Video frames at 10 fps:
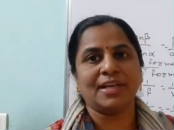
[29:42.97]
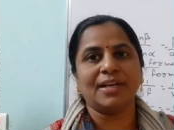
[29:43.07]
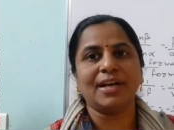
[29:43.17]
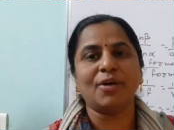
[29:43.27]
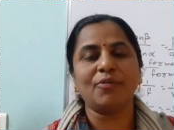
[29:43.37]

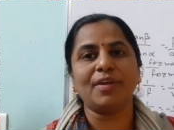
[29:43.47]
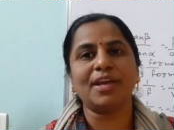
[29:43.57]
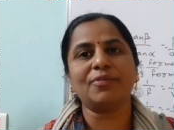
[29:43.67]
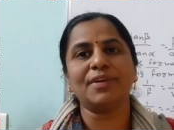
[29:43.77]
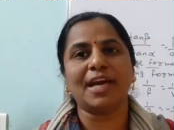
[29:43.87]
Now
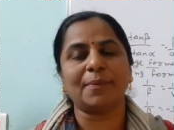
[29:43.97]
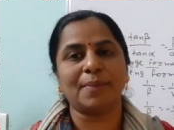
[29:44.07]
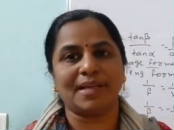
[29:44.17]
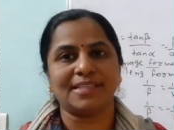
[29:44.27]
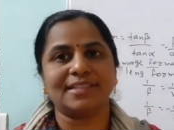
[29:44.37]
where we are
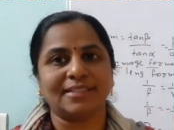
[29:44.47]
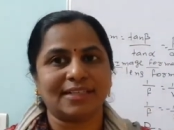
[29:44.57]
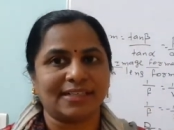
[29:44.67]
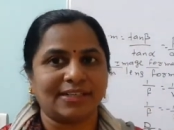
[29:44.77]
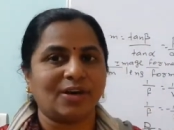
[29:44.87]
placing
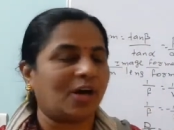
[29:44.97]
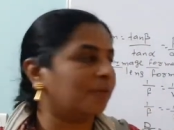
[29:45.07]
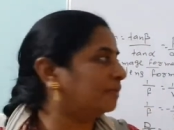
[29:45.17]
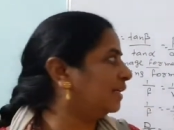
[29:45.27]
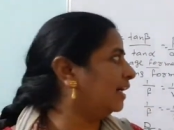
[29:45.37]
that
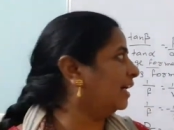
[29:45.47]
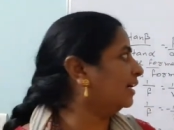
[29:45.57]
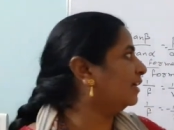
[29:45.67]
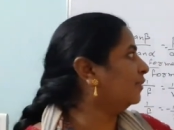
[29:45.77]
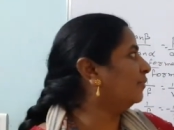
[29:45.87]

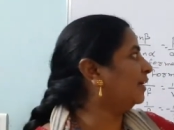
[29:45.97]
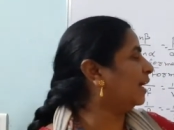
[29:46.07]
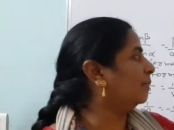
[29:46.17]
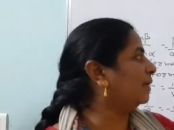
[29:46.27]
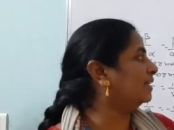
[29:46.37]
object? We
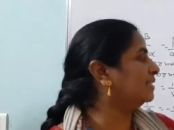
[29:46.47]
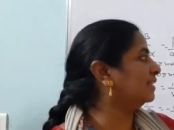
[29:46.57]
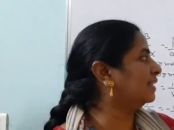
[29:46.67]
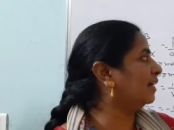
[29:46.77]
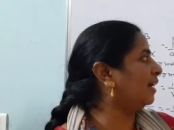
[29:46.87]
are
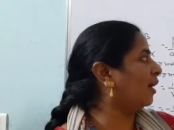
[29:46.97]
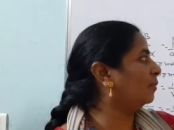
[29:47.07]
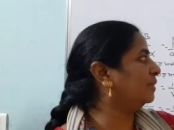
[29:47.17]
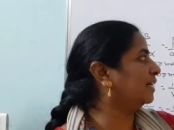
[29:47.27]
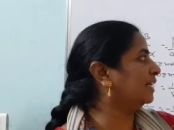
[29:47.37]
placing the
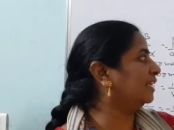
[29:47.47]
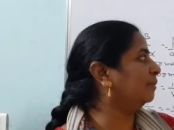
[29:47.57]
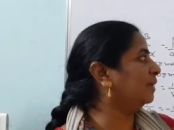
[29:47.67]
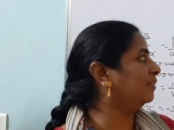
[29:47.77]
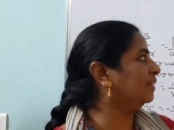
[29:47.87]
object in
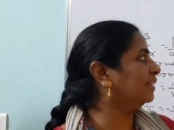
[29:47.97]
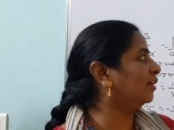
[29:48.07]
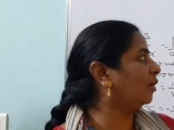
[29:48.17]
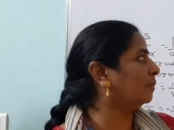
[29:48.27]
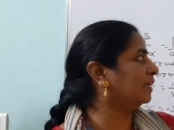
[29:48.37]
between the
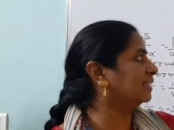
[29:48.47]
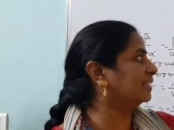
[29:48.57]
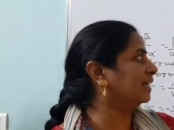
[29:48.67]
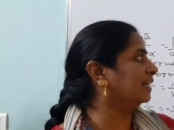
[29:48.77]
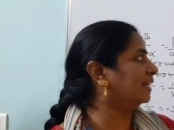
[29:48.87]
optic
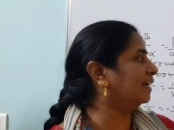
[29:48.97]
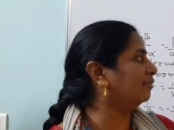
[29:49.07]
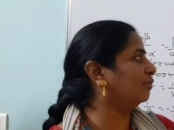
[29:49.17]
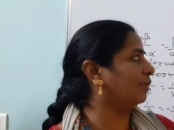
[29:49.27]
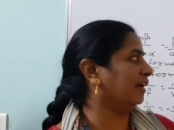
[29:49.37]
center and
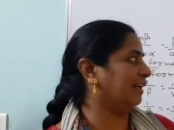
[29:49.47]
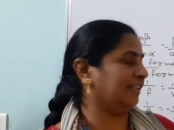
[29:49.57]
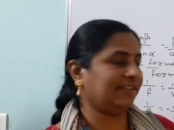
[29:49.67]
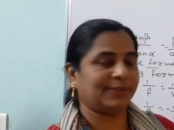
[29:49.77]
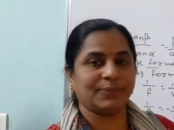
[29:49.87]
focal
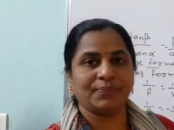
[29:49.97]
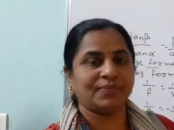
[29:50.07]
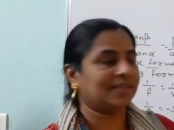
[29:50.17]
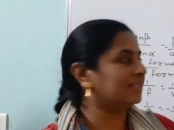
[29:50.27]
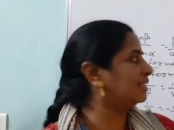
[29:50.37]
length.
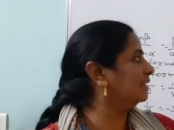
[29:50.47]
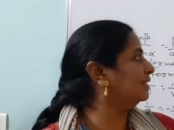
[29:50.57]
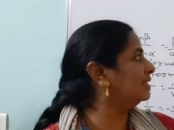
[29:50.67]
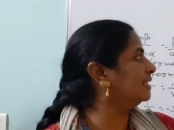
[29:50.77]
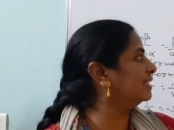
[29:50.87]
See,
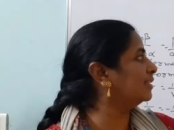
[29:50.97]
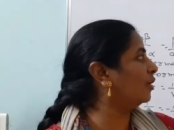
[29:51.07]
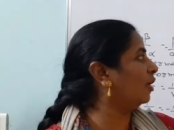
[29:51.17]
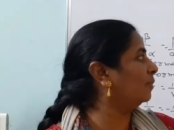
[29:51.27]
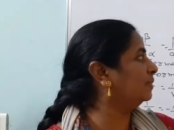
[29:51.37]
this is the
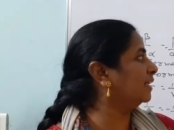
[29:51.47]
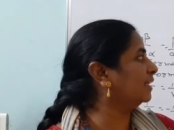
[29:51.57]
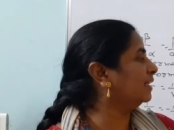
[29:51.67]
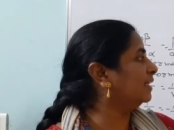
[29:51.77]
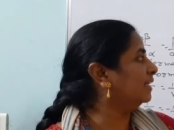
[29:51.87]
object.
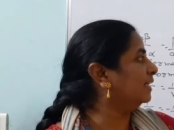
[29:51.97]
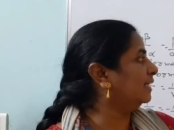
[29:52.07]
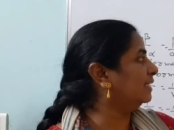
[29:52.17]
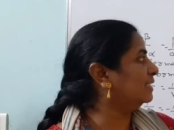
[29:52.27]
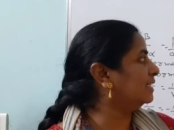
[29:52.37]

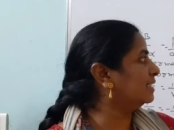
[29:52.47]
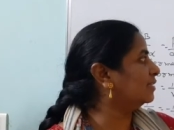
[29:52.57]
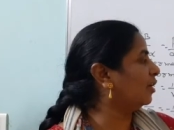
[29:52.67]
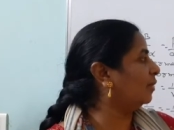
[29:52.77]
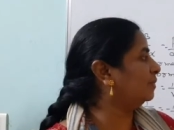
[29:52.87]
This is
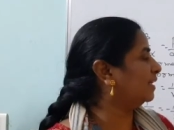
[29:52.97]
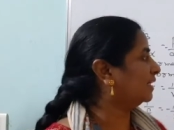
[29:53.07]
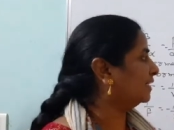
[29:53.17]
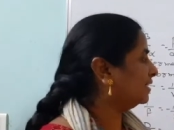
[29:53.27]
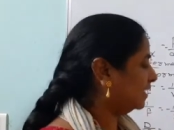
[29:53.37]
the object
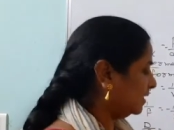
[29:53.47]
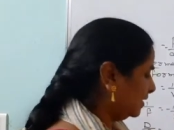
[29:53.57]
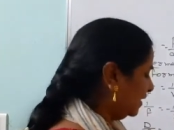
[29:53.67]
distance.